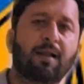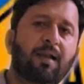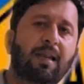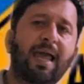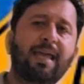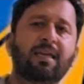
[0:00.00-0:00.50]

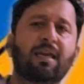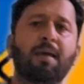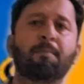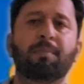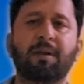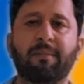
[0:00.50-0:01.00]
like
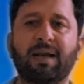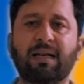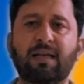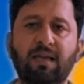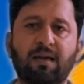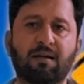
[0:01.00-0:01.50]

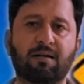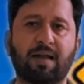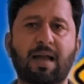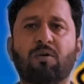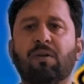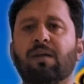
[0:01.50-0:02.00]
implementing a
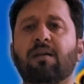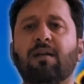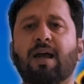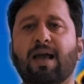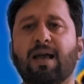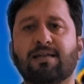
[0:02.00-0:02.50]
regular
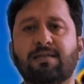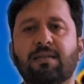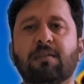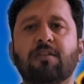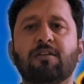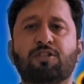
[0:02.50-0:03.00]

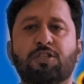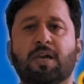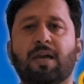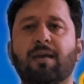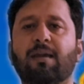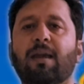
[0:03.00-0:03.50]
hazard
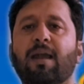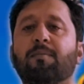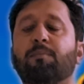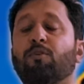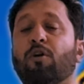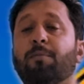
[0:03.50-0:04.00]
check
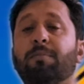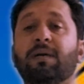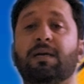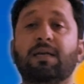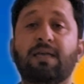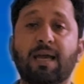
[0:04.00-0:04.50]
and proper
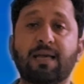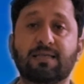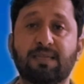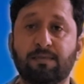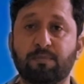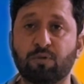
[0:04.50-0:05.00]

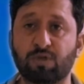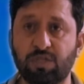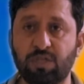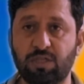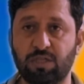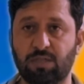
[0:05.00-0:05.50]
de-icing
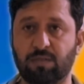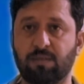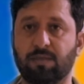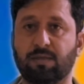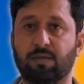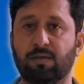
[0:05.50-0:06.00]
procedure.
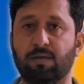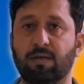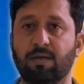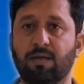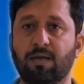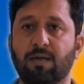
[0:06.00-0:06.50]

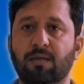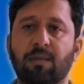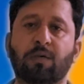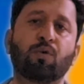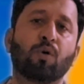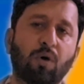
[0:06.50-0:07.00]
The
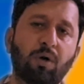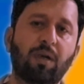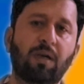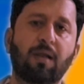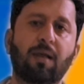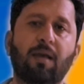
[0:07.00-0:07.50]

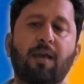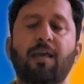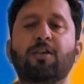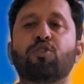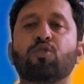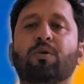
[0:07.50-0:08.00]
goal
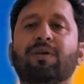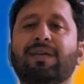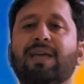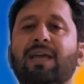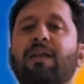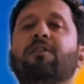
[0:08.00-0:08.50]
is to
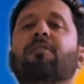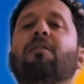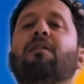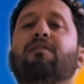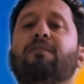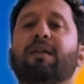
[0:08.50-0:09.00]
create
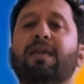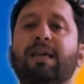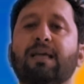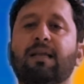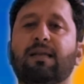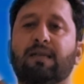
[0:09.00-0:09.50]
a
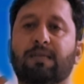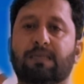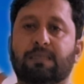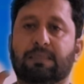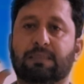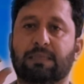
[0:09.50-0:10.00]
real,
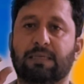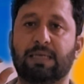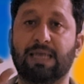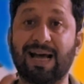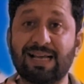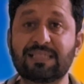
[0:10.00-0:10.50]

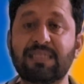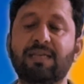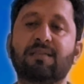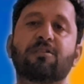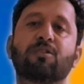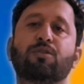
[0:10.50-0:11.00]

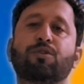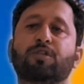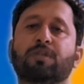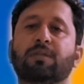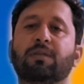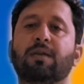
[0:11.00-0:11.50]
lasting
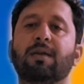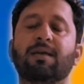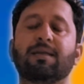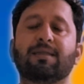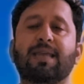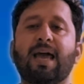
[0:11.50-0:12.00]
solution
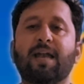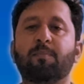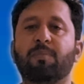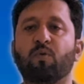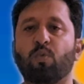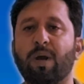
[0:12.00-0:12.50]
that
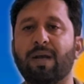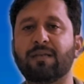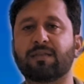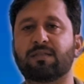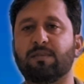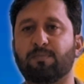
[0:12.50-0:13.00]

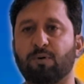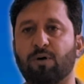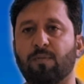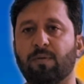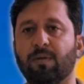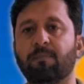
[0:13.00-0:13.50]
prevents the
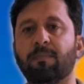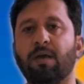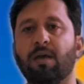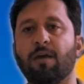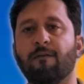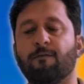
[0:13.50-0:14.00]
problem
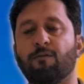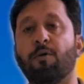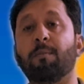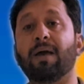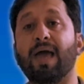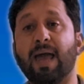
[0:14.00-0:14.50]

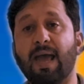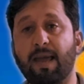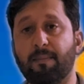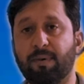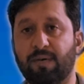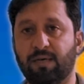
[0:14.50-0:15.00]
from
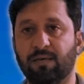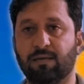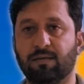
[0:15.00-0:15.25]
happening